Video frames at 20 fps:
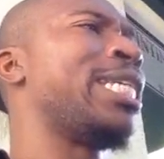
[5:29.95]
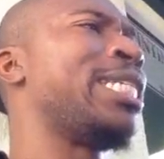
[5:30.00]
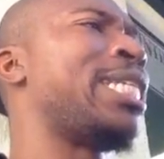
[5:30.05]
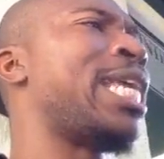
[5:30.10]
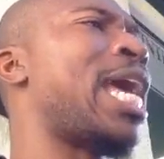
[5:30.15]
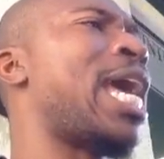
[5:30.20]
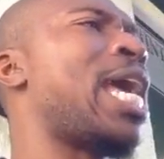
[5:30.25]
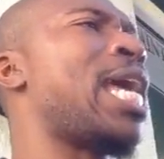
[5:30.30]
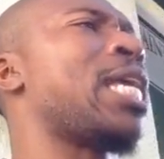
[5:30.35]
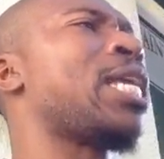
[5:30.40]

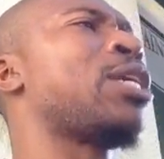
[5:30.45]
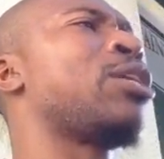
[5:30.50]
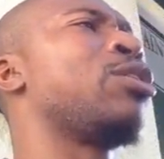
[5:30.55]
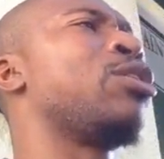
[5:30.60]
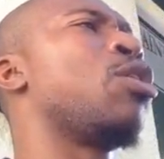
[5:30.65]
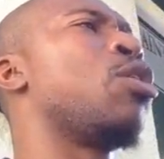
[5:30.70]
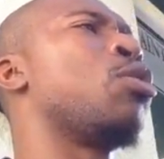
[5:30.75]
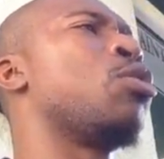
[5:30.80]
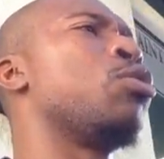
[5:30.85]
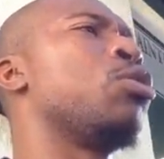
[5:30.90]
that, you
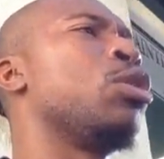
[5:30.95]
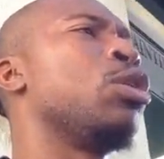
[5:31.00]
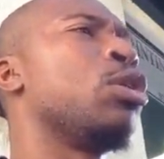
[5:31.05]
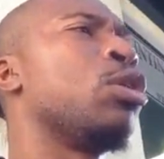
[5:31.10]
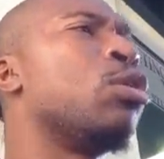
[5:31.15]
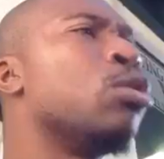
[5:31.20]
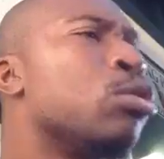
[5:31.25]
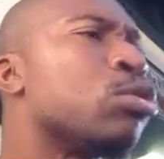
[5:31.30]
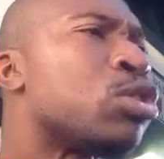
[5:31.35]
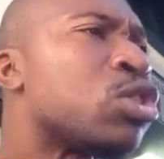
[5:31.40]
know,
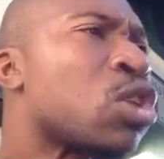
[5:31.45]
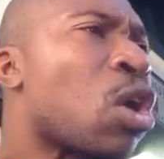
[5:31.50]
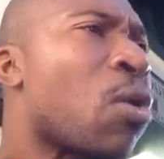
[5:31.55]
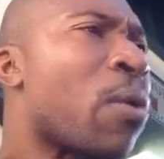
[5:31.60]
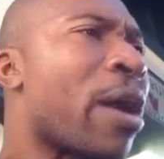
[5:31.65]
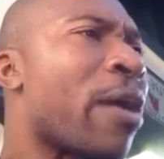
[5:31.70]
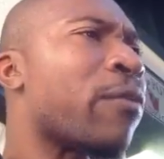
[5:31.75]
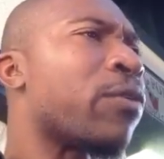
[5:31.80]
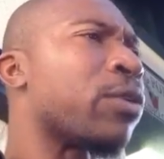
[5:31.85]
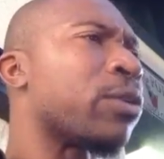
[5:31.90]

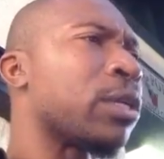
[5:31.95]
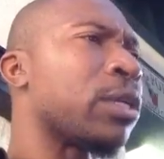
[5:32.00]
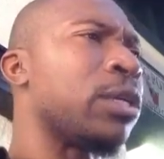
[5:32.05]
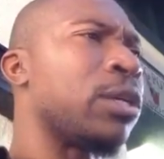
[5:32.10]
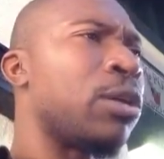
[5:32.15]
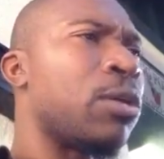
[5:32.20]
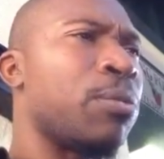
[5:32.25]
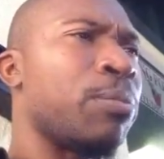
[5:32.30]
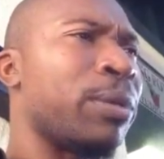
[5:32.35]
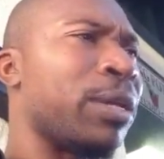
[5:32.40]
whosoever, you
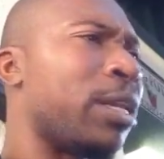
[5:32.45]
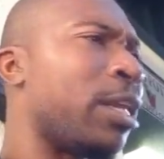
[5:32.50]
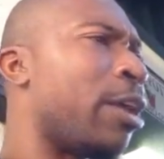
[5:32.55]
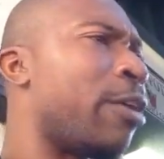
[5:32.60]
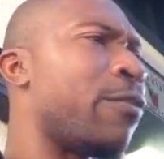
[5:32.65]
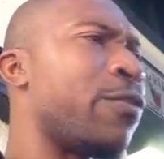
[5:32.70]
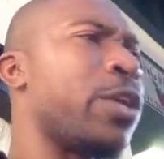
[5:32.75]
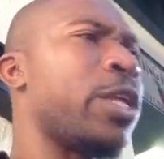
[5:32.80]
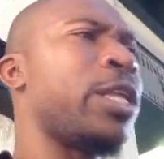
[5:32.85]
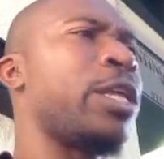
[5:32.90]
know,
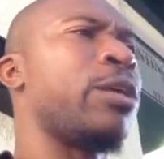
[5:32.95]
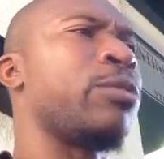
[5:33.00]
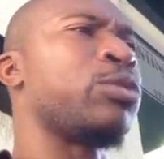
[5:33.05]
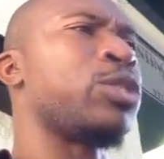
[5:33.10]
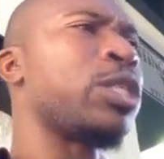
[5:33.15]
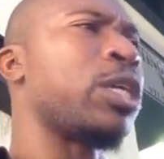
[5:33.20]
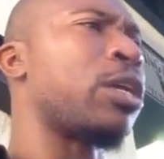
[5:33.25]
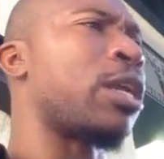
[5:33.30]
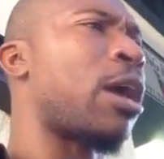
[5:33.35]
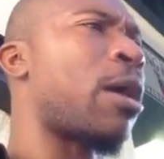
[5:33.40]
believeth in him
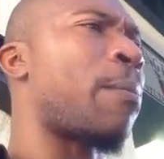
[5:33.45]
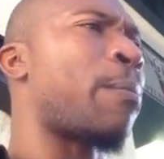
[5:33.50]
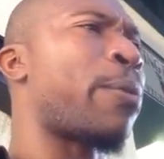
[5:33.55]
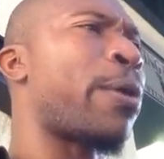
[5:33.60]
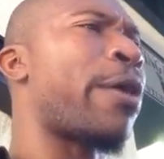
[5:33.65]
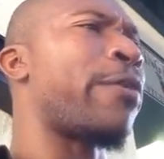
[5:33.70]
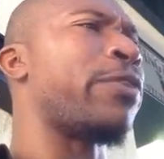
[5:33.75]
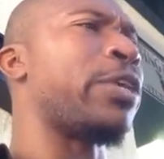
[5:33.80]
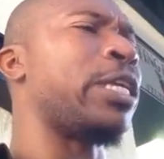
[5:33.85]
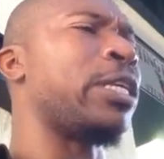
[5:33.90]
shall not
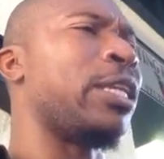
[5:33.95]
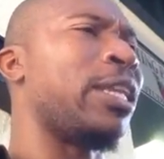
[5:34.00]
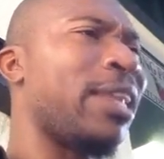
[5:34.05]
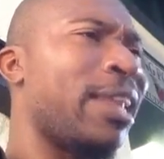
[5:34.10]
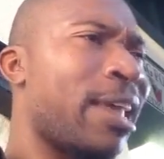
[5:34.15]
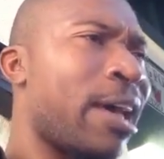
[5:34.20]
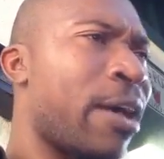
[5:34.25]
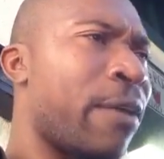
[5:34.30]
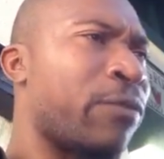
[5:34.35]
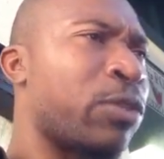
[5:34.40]
perish. He
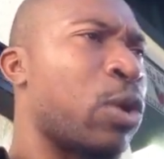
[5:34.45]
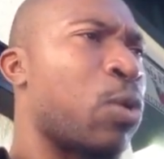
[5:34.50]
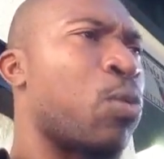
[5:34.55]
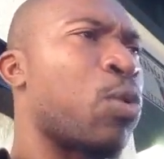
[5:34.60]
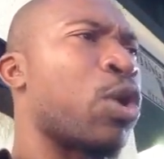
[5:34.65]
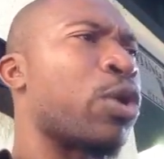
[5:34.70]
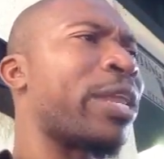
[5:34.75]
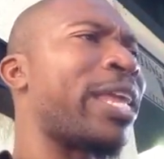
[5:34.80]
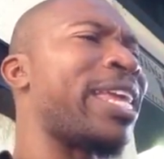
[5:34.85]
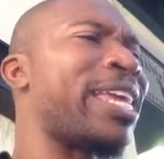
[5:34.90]
loved the
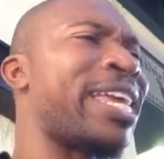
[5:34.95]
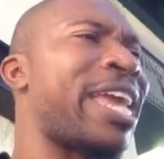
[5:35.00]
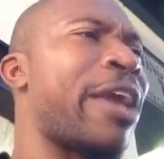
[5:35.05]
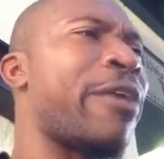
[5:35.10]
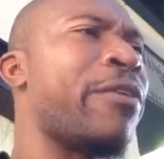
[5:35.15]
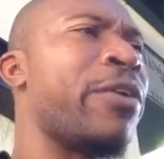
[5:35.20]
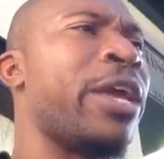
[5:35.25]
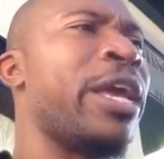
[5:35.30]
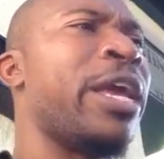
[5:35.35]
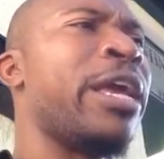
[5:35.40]
world that he
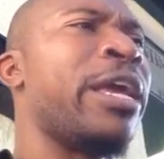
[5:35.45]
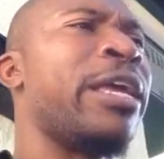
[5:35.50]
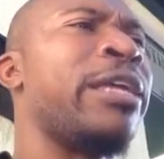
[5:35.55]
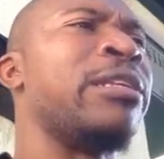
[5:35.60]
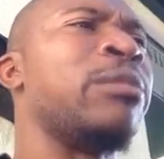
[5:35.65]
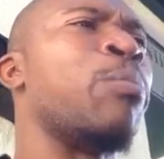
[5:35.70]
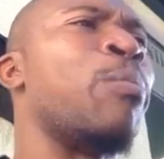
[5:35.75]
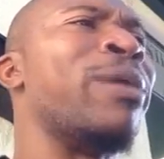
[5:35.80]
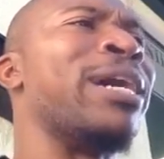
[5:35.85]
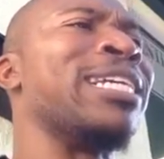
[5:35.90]
gave.
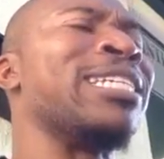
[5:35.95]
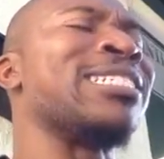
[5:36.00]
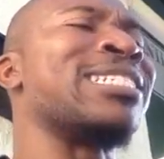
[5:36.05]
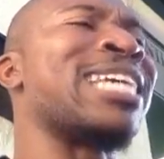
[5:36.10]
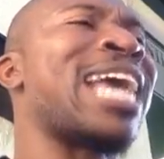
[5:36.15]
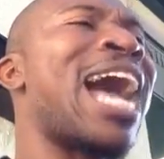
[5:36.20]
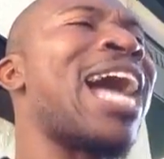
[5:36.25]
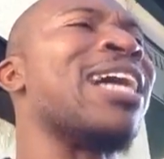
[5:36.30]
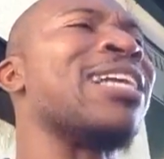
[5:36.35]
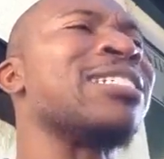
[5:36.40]

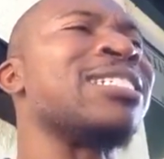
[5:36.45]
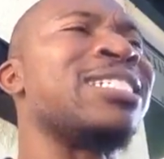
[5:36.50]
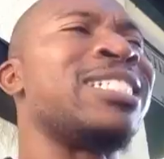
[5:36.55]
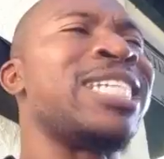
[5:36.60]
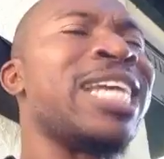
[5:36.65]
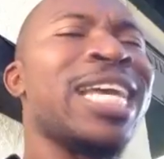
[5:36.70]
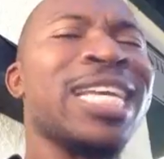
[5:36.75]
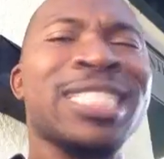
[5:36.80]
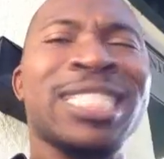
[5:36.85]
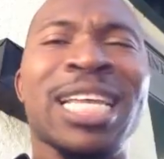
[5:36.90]
But God,
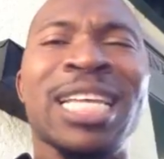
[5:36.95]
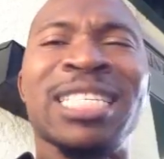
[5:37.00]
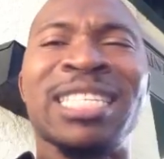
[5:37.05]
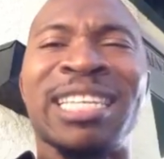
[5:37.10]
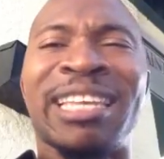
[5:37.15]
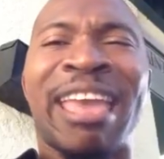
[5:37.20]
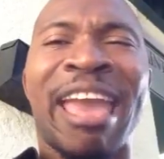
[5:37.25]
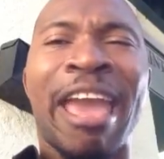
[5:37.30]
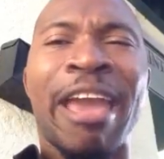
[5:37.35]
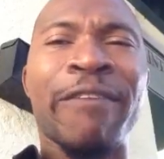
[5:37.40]
Jesus
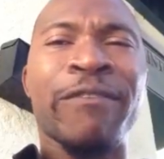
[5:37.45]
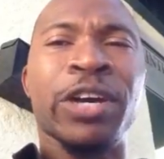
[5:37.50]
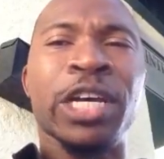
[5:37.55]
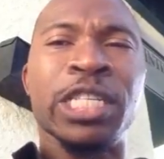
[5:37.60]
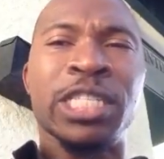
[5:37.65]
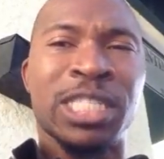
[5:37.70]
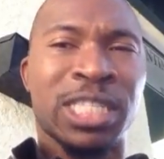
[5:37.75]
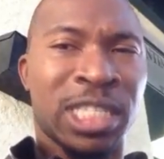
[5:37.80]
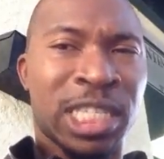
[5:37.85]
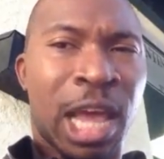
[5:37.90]
gave
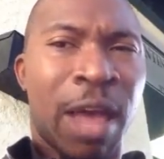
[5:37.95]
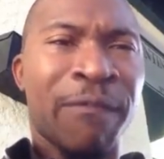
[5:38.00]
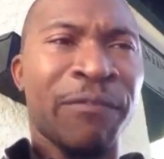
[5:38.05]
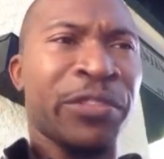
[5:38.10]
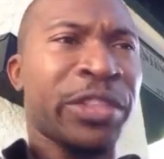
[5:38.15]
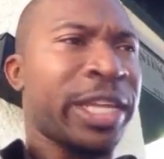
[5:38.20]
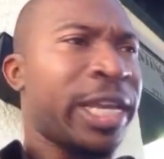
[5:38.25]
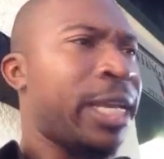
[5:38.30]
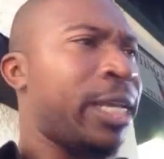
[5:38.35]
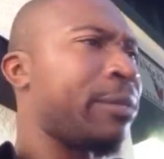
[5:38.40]
us
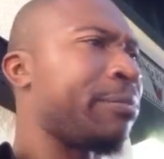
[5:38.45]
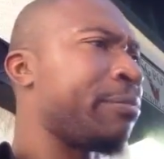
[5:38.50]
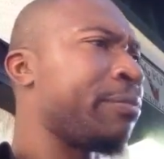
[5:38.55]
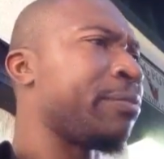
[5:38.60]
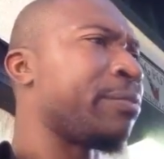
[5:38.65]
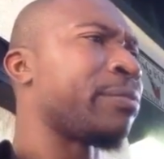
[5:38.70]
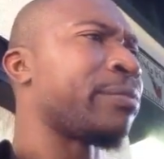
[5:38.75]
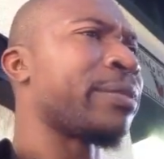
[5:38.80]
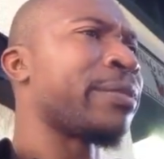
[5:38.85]
something.